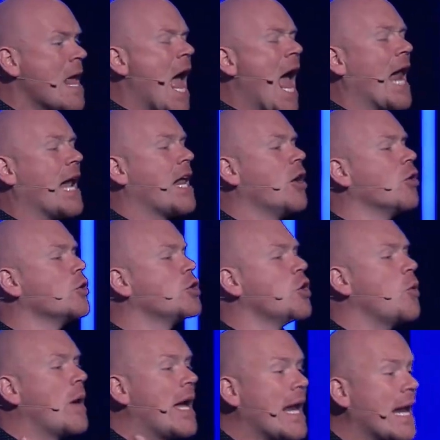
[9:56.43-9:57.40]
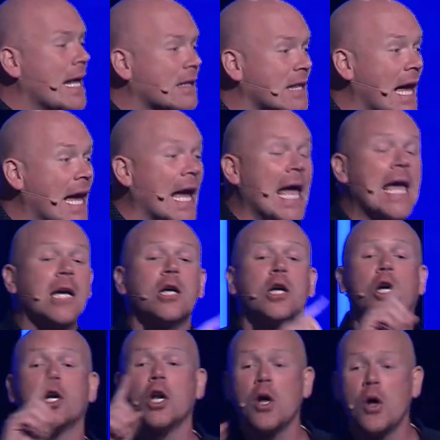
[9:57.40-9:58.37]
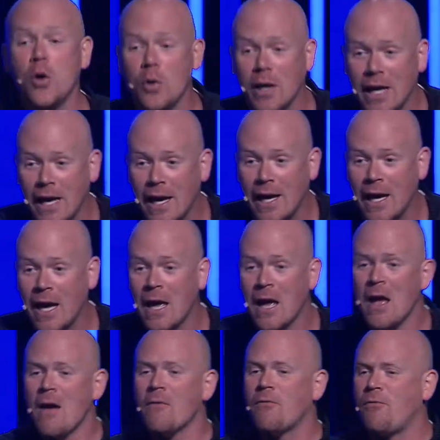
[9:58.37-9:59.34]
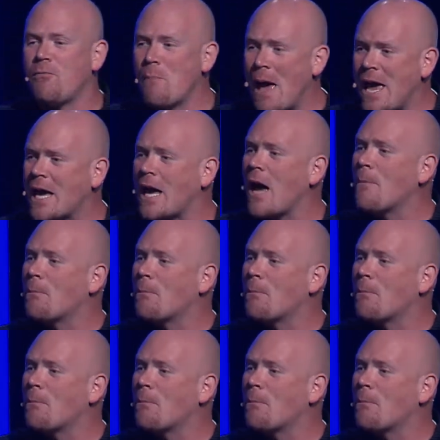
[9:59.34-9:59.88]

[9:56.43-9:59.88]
And he'll do anything, including make a